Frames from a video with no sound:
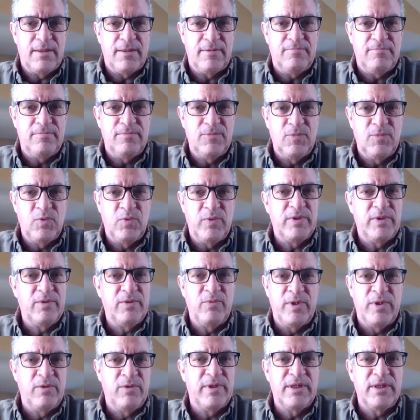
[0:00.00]

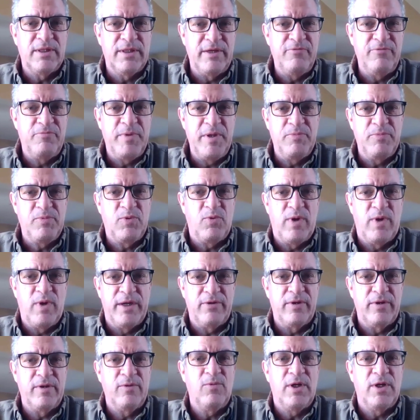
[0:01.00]
We don't want to leave people
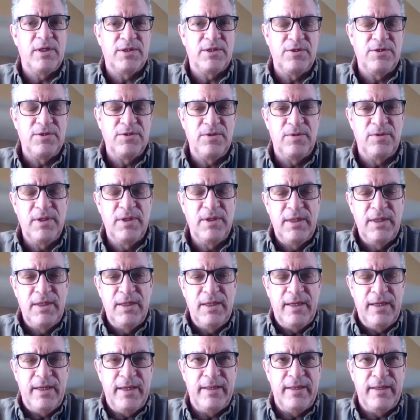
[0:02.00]
wondering what to do.
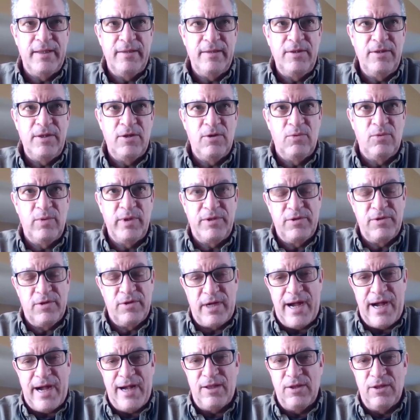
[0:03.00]
And, with
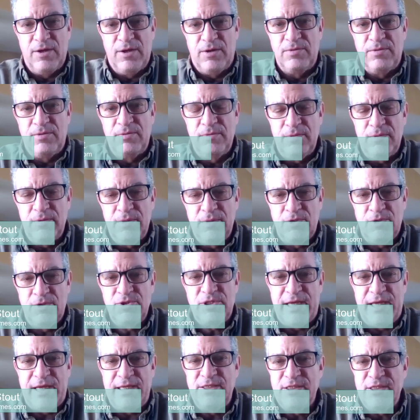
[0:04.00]
your aloe,
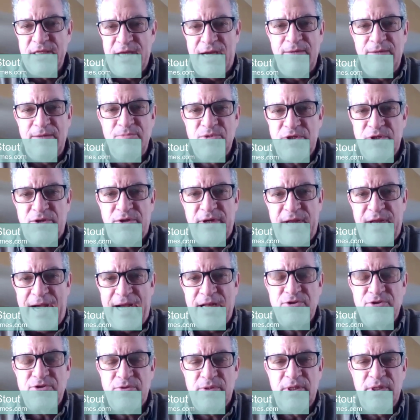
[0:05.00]
those enzymes that are
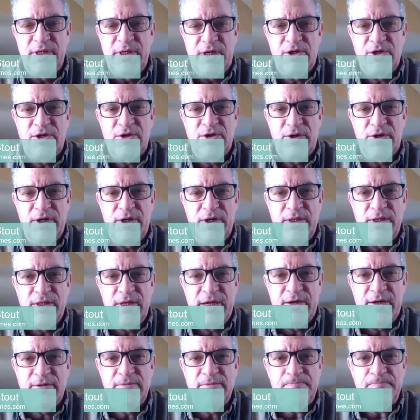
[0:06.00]
naturally occurring
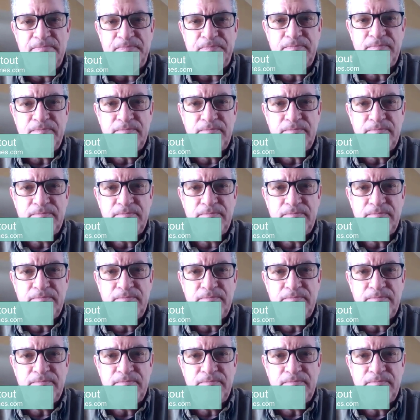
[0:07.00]
there,